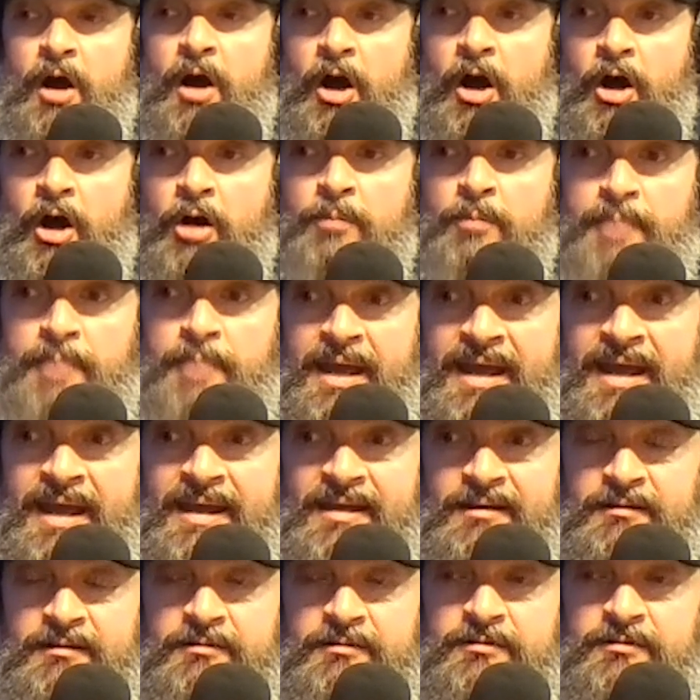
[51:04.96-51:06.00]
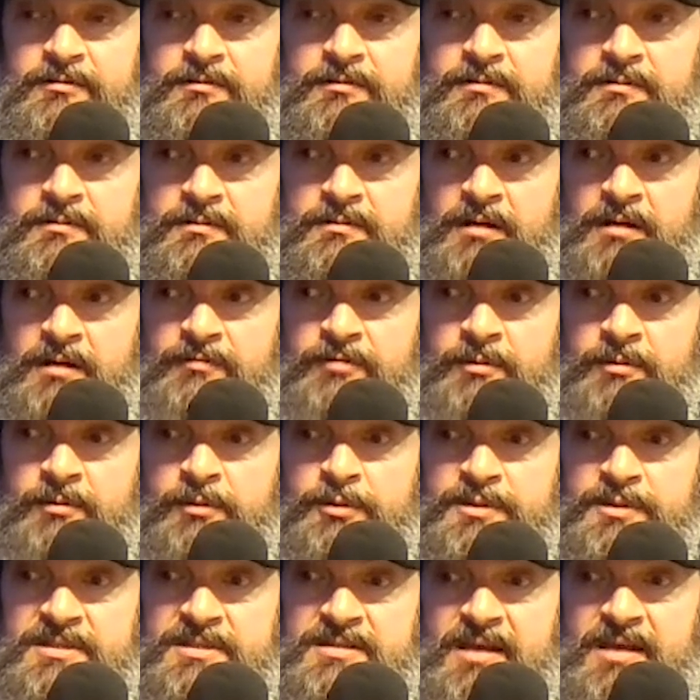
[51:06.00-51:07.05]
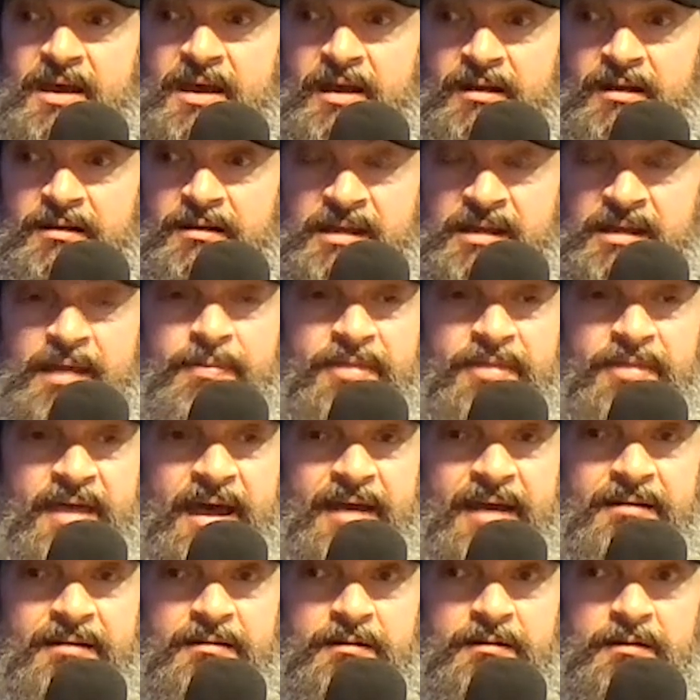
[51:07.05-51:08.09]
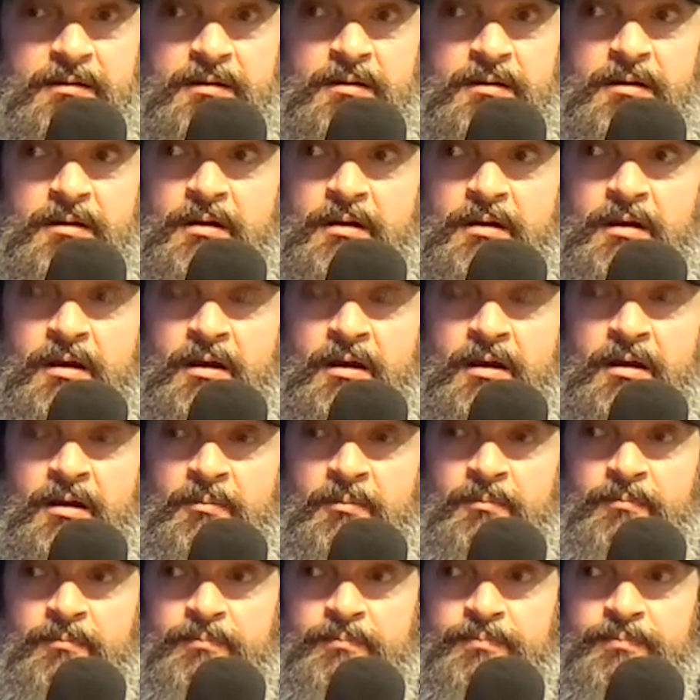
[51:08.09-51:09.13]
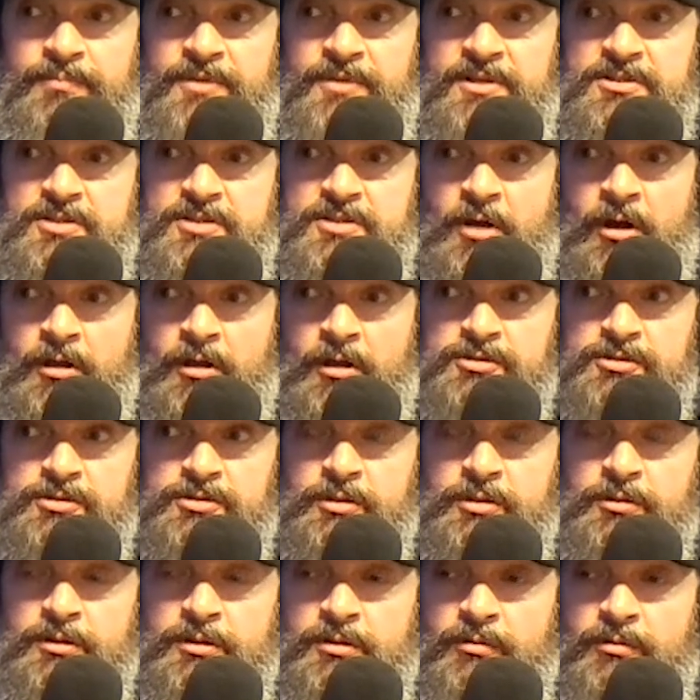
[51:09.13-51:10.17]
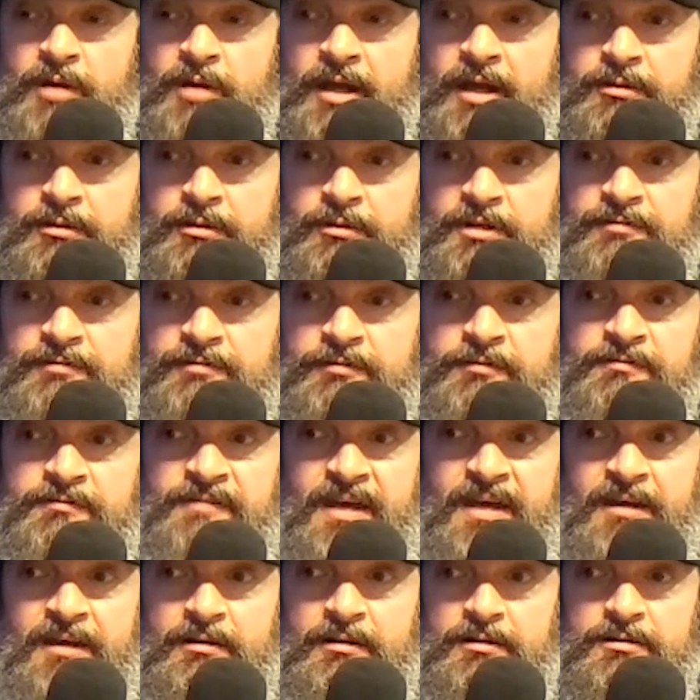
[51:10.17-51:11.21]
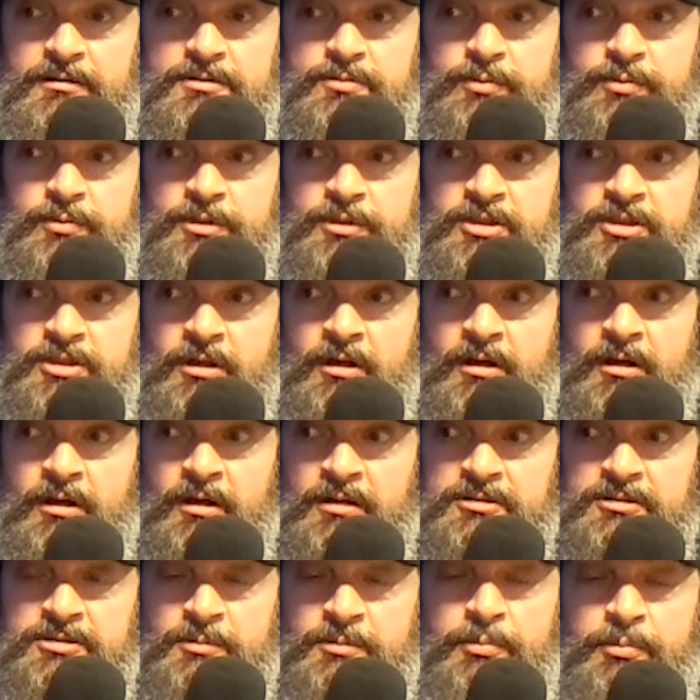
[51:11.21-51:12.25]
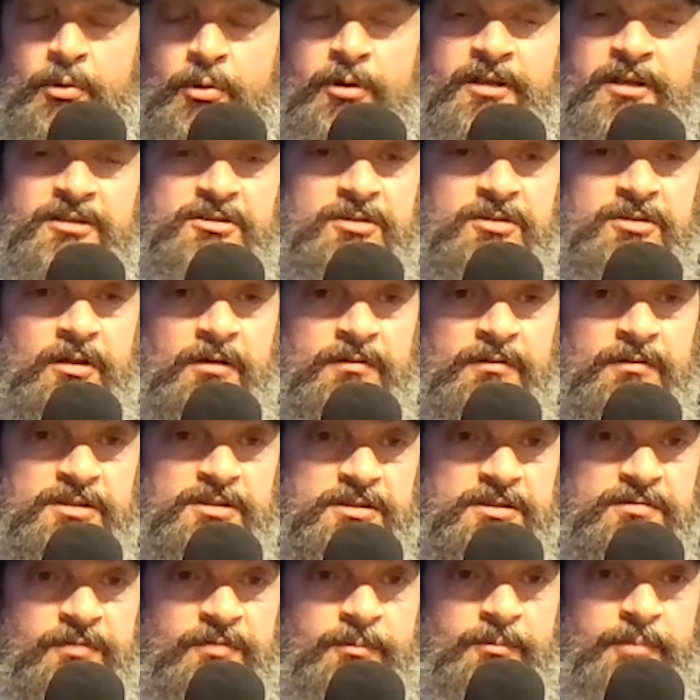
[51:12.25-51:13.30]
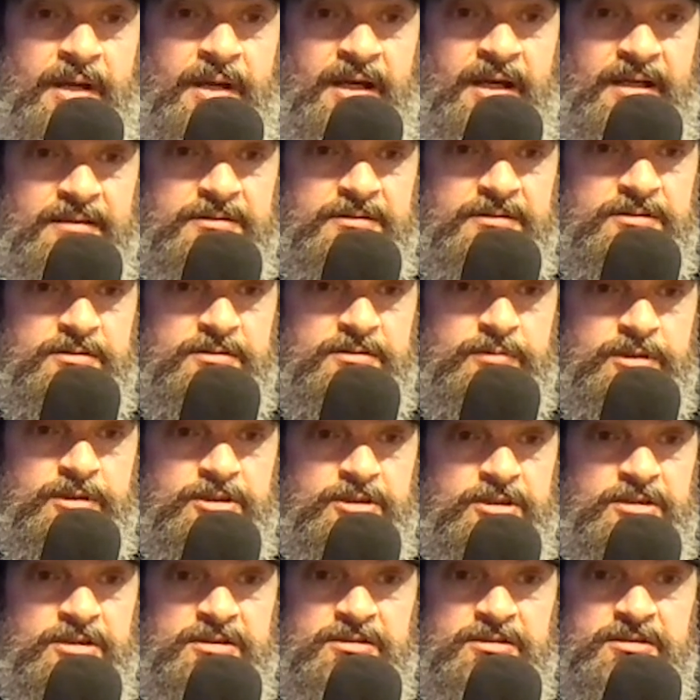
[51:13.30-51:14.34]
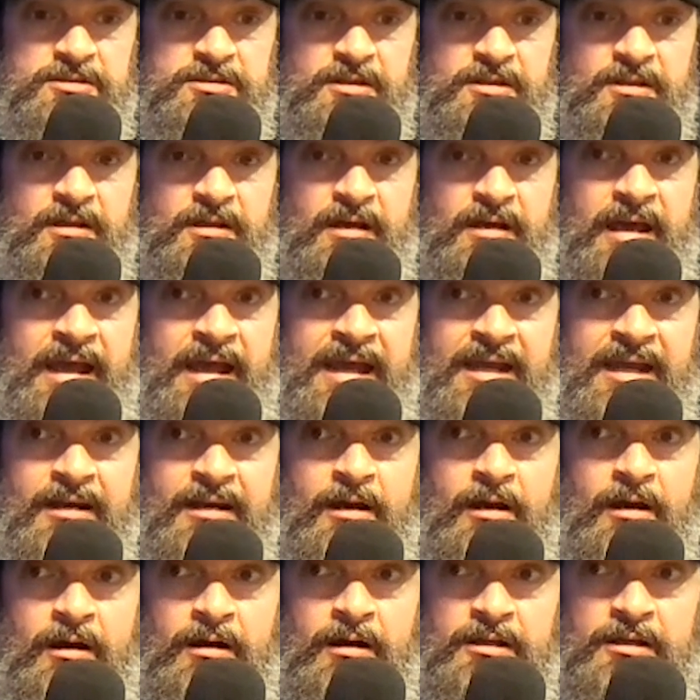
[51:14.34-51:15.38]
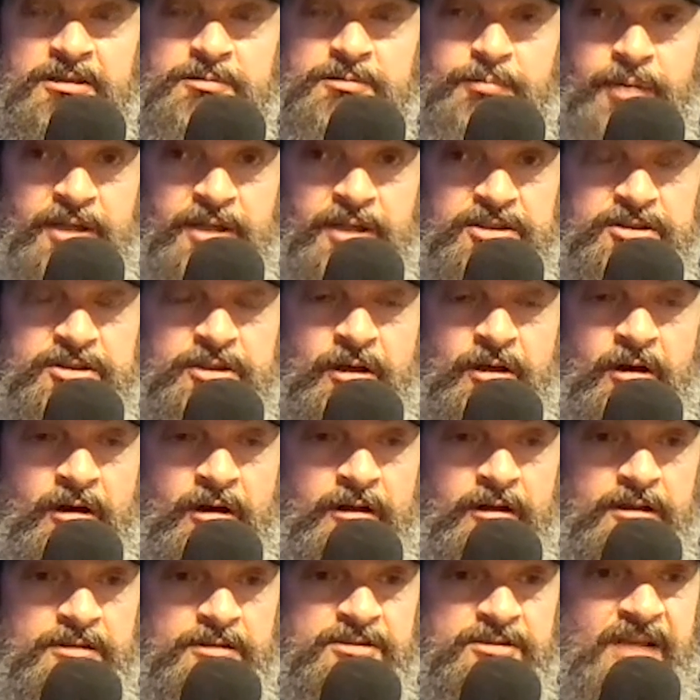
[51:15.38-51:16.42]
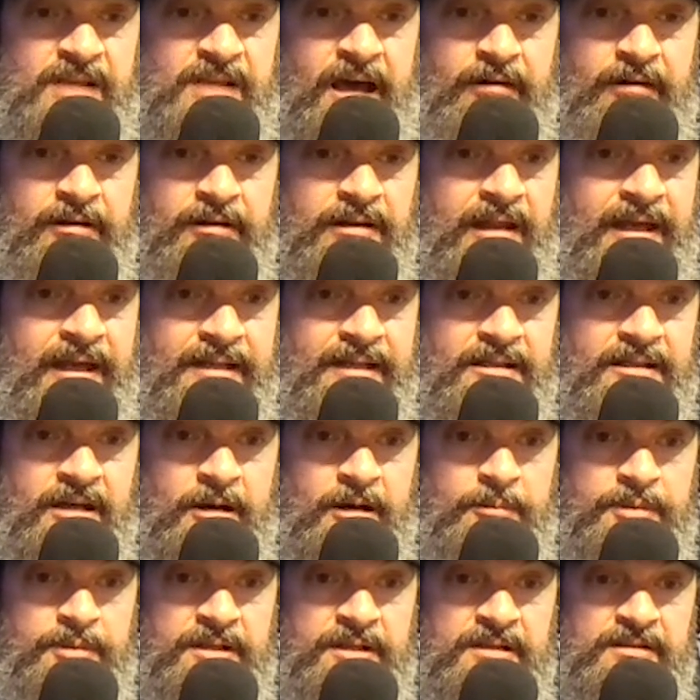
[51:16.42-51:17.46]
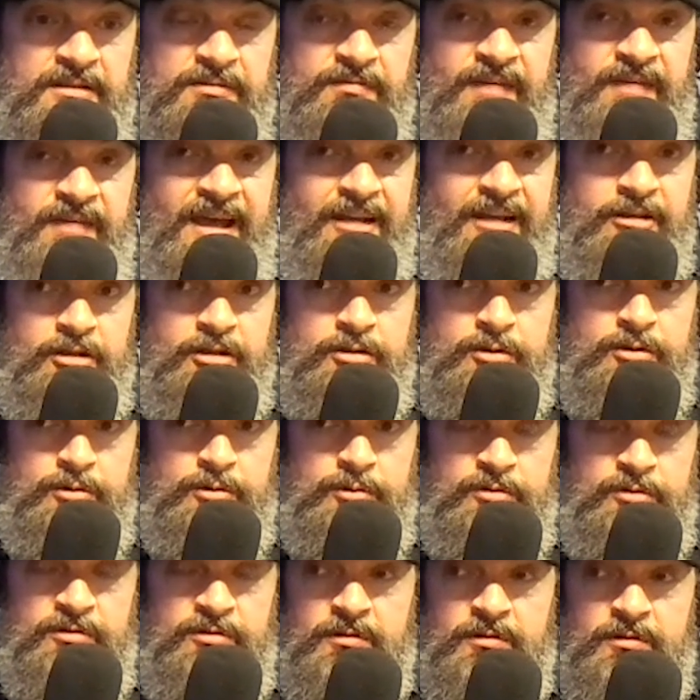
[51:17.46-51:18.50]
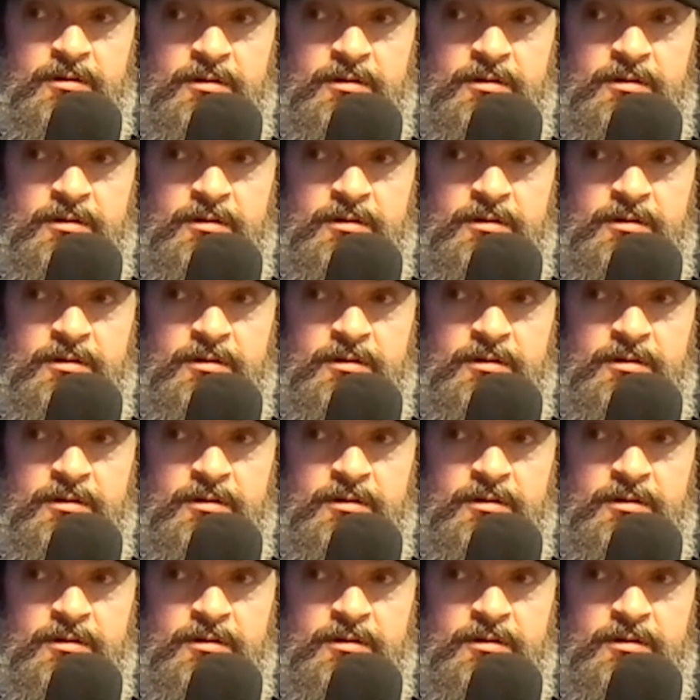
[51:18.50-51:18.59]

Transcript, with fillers: all bands that are from Louisiana get that. Um, there's also a directory for vendors, which are supporting services for bands, which is uh, A&Rs, bus charters, sound and light companies, venues,